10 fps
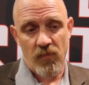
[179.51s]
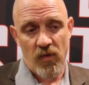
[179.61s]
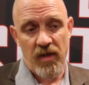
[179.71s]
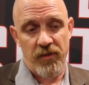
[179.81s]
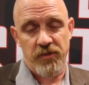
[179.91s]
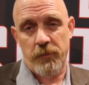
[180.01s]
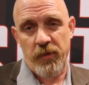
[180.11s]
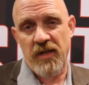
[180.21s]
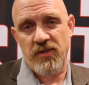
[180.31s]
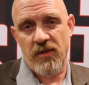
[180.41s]
well, the
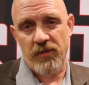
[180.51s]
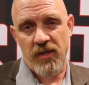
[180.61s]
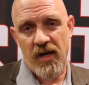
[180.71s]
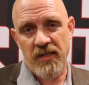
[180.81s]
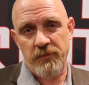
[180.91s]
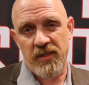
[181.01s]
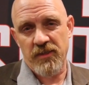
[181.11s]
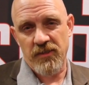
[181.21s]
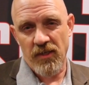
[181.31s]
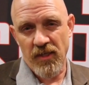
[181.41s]
suppression on the Cosmic
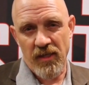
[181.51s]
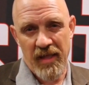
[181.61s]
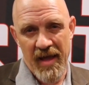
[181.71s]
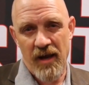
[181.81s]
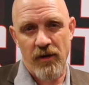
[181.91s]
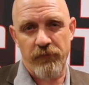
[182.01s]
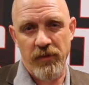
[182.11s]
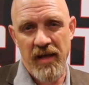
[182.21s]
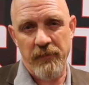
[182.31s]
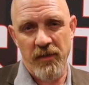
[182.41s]
is a little higher
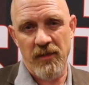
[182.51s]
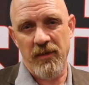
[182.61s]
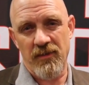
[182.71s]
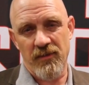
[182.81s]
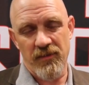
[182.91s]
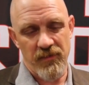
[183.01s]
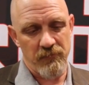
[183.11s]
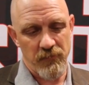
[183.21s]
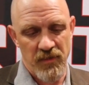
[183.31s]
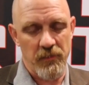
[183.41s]
for 9 millimeter,
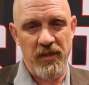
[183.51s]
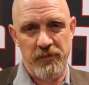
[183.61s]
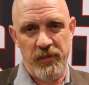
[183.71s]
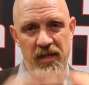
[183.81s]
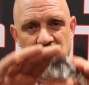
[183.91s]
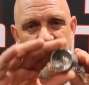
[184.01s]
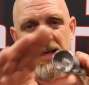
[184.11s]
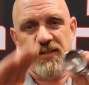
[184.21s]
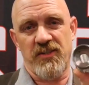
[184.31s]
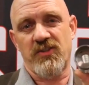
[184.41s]
but it's because it
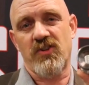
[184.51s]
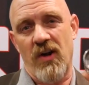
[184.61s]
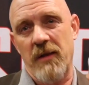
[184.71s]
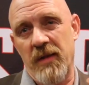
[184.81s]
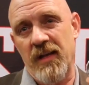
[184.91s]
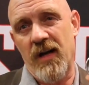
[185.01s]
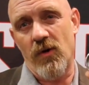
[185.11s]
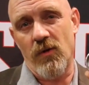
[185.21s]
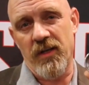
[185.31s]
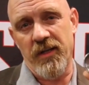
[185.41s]
has this great big hole